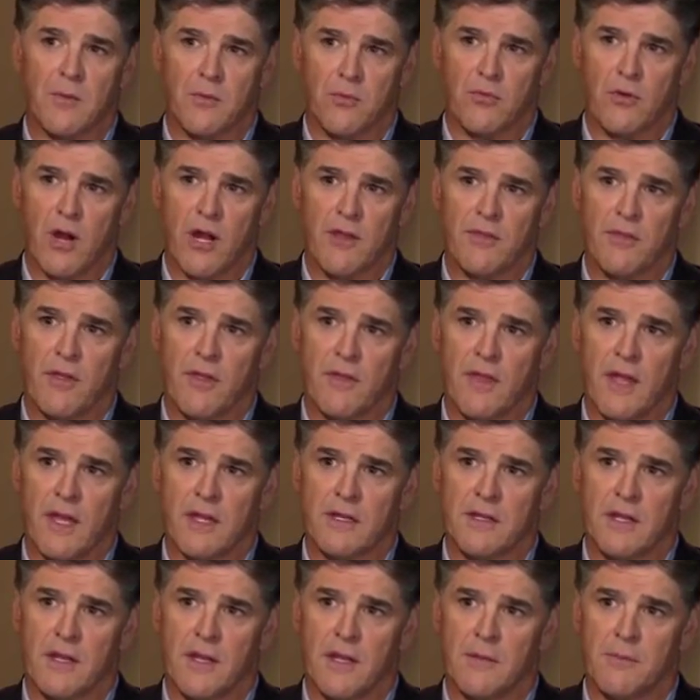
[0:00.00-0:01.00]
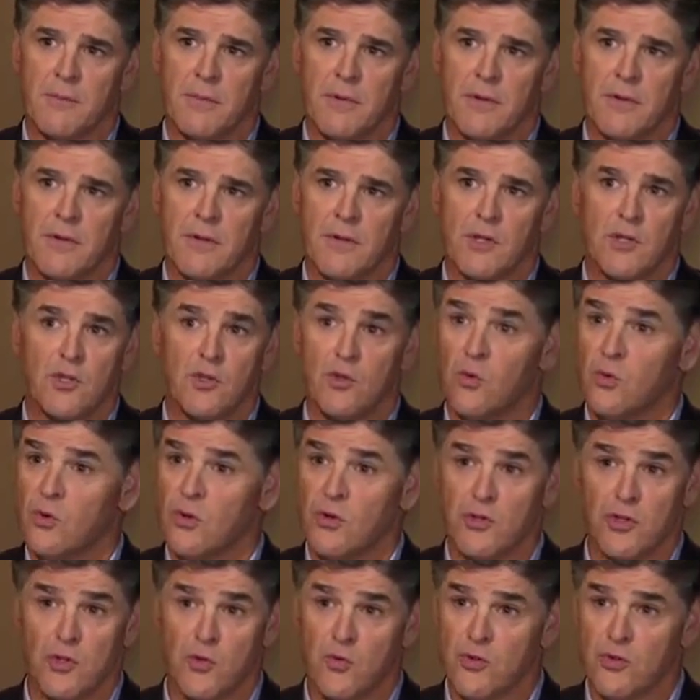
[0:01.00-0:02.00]
of breath on that tape,
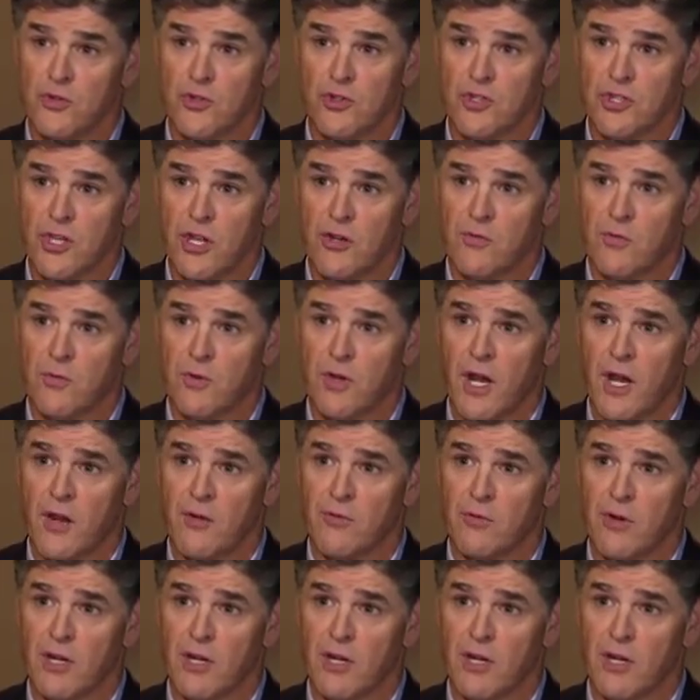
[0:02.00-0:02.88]
you yourself were not